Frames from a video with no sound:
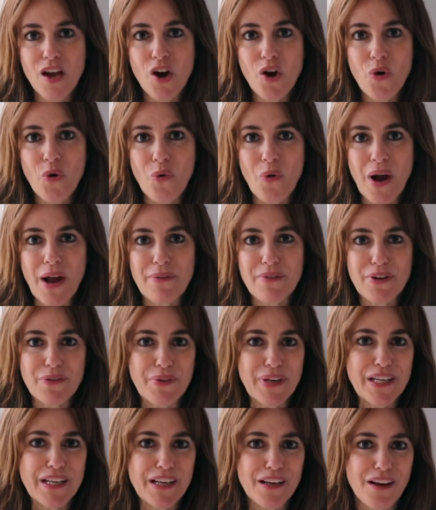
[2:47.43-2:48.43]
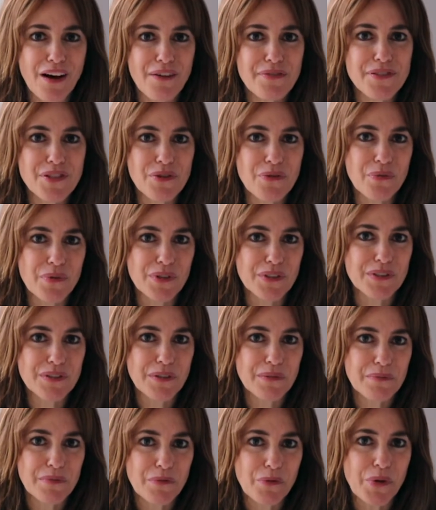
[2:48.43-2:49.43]
whoever really loves you
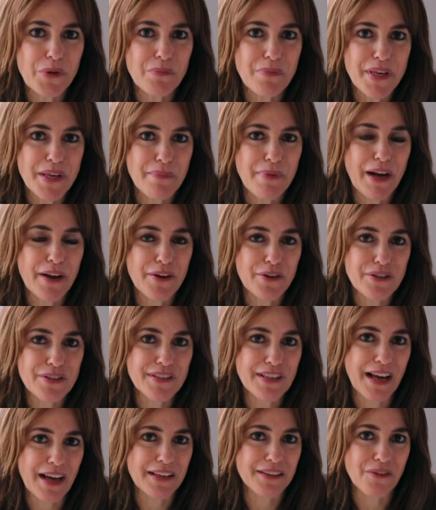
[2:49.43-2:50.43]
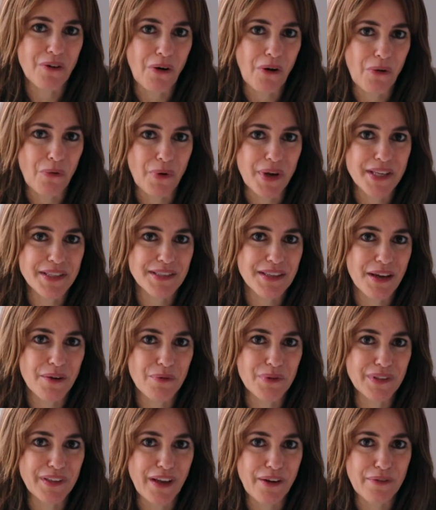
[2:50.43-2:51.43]
will be by your side always. They
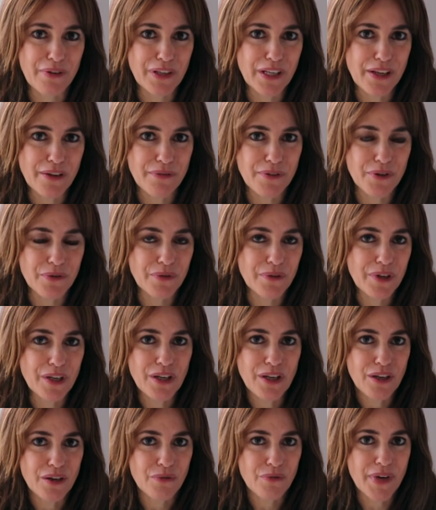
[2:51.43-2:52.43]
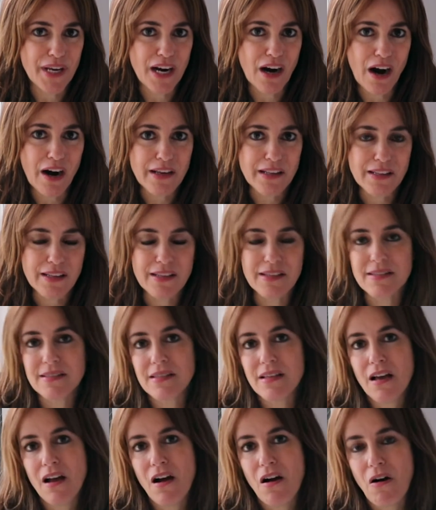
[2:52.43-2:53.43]
will never leave you,
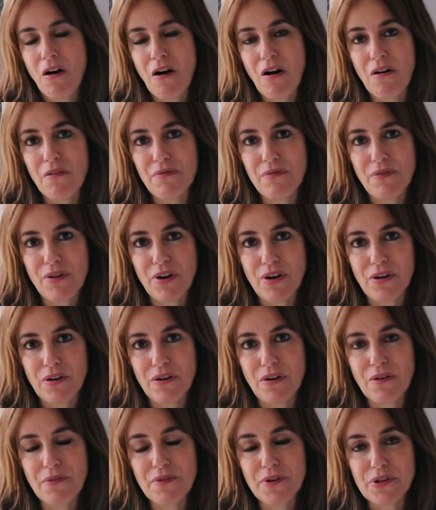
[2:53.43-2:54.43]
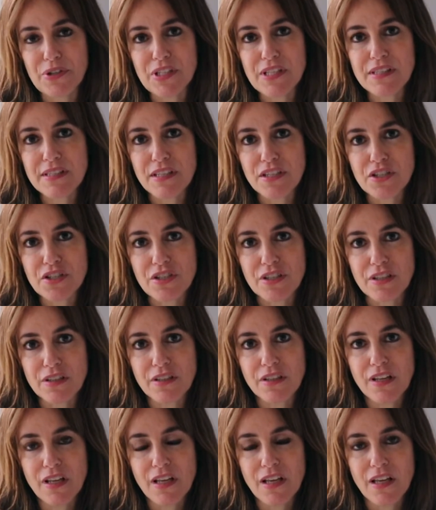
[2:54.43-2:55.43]
regardless of your
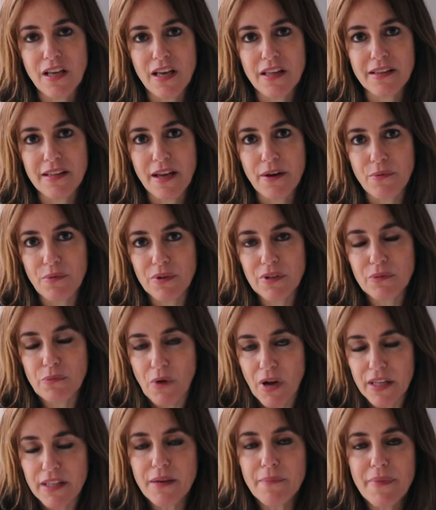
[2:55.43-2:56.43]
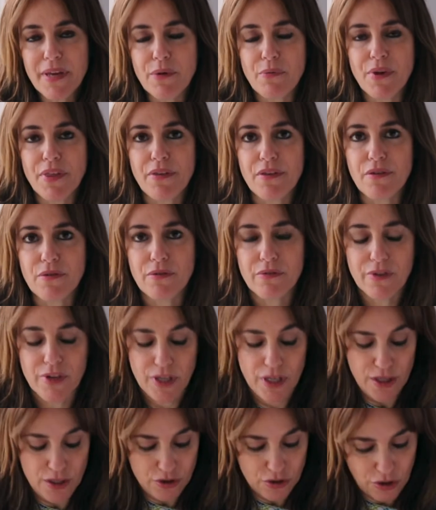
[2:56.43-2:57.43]
decision, and they will want to be with you.
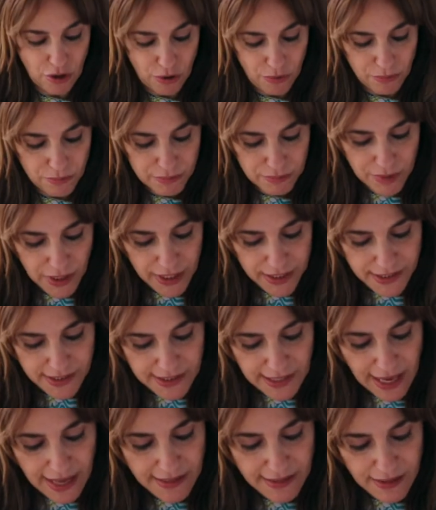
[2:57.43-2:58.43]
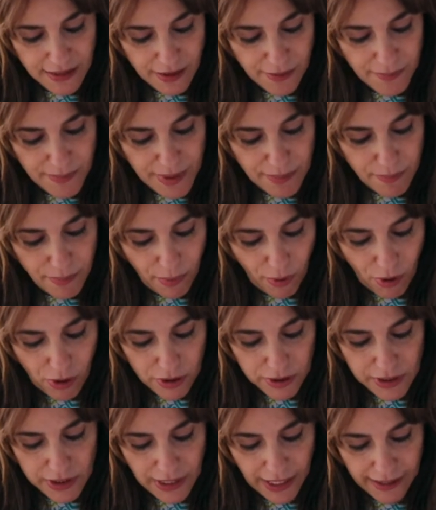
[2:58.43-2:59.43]
So it says here, be
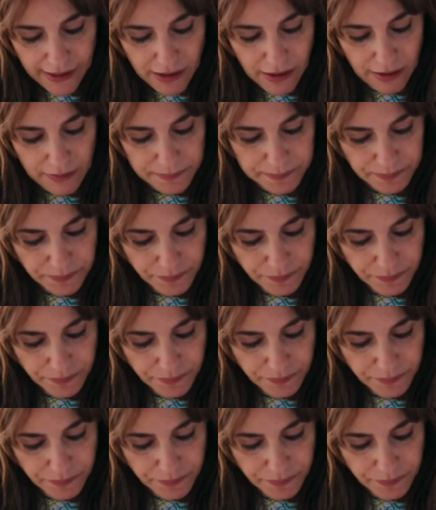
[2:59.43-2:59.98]
bold like a